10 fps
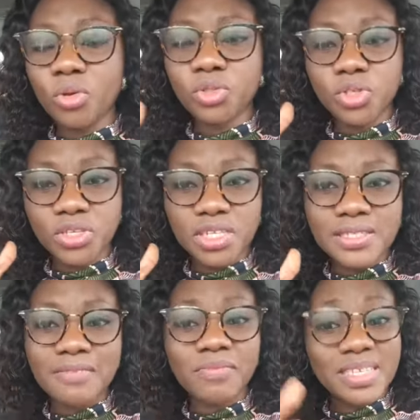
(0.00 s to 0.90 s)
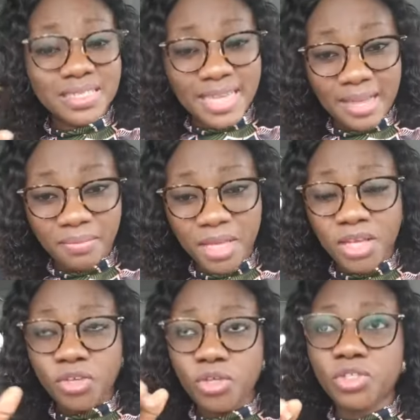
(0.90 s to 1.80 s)
So you need to invest time,
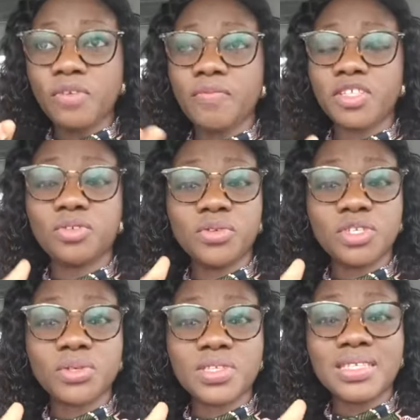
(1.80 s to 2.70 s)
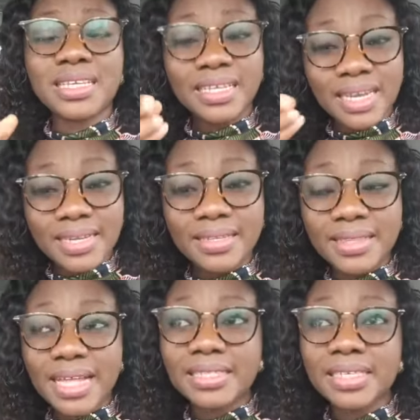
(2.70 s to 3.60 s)
you need to invest your resources in learning
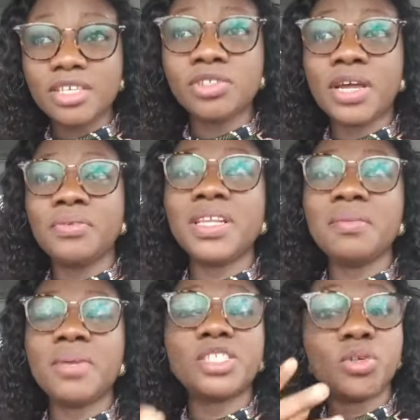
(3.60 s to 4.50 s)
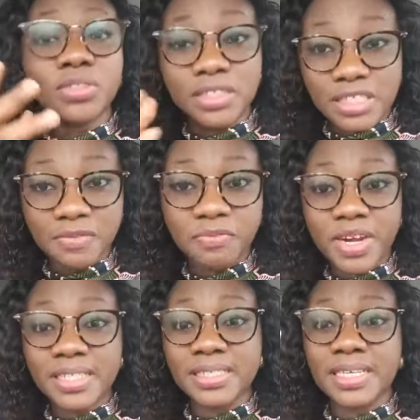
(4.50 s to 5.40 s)
that skill that really makes all the
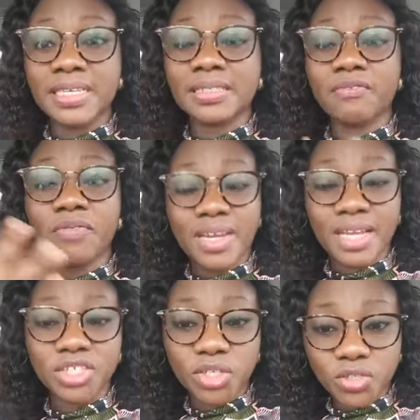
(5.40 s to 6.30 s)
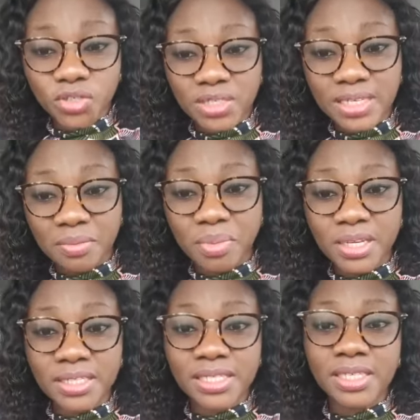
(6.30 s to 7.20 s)
difference in the financial
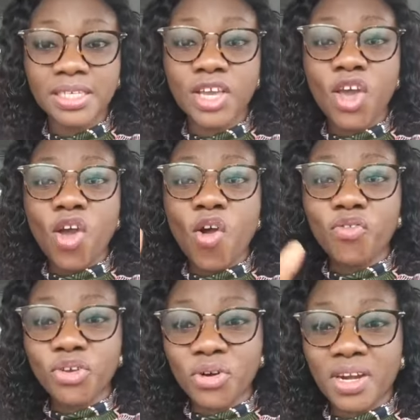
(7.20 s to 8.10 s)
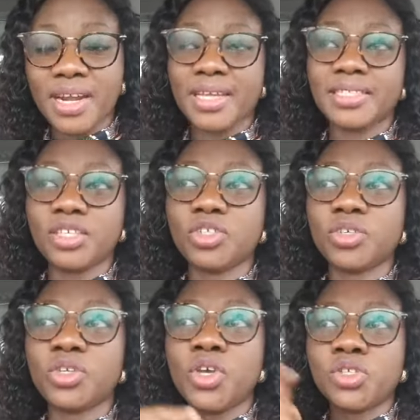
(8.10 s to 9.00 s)
sustainability of your
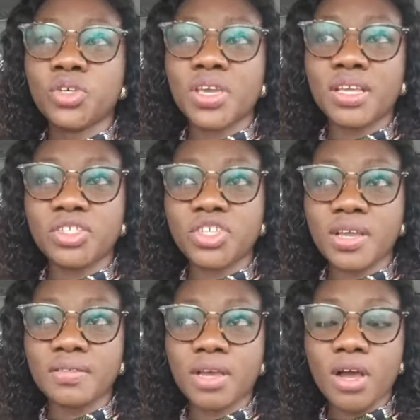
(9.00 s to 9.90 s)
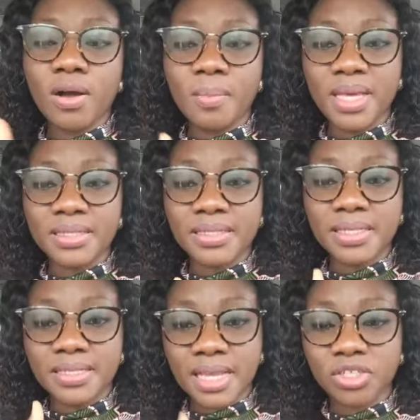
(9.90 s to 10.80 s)
organization. So you can check the comments
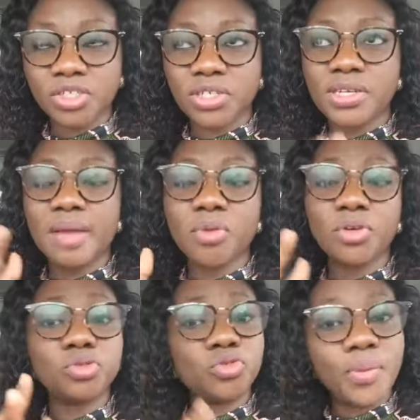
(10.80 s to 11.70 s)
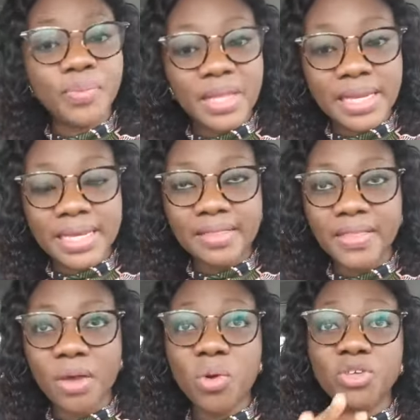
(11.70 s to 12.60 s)
section. I'm going to drop the
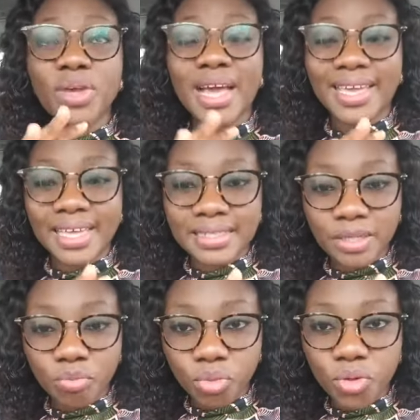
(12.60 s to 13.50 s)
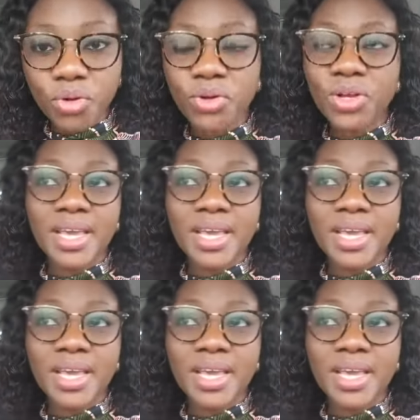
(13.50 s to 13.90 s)
link there where you can get the book.